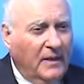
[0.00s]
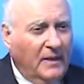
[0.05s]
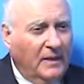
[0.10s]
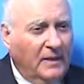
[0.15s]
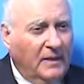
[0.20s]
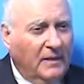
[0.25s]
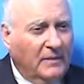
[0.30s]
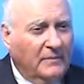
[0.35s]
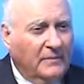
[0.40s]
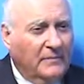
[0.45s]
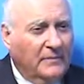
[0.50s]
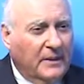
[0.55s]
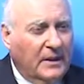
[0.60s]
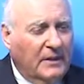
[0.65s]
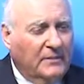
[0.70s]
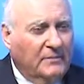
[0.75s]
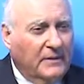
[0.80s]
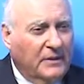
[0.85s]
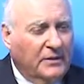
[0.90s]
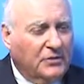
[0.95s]

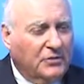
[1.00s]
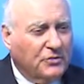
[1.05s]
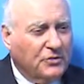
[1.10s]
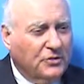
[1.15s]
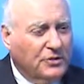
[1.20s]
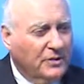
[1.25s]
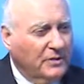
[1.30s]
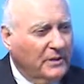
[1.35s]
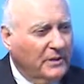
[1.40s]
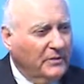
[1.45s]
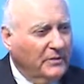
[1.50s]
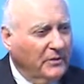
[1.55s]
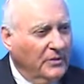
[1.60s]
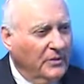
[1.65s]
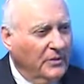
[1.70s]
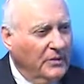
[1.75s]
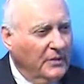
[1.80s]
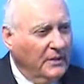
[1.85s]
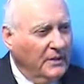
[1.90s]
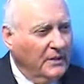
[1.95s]
and made sure that they were
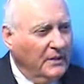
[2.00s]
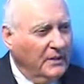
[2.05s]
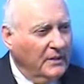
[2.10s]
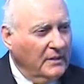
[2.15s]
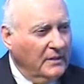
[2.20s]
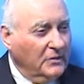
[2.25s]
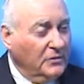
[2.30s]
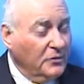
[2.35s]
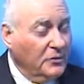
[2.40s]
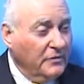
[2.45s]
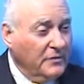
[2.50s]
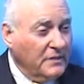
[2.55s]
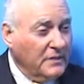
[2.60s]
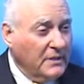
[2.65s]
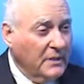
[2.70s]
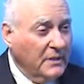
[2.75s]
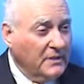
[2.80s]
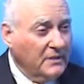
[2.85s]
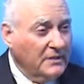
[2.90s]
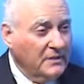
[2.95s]
on a
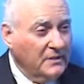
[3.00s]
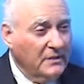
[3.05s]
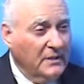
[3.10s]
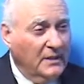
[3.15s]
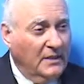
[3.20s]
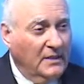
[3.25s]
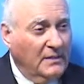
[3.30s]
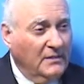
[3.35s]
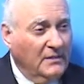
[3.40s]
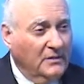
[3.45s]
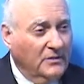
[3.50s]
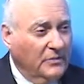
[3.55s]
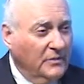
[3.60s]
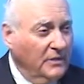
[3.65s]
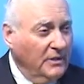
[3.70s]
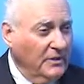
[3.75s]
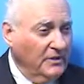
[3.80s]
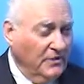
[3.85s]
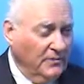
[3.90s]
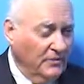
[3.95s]
atorvastatin 10,
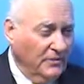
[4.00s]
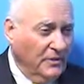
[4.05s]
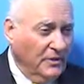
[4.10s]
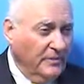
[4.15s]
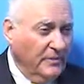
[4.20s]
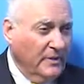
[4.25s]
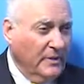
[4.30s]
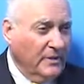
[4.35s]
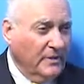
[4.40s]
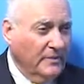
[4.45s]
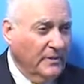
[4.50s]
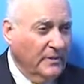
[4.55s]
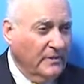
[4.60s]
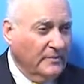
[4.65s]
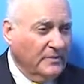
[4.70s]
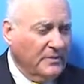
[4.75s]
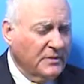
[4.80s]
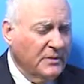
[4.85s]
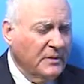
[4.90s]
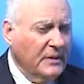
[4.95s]
20, or 40
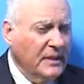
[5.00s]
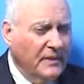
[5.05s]
milligrams.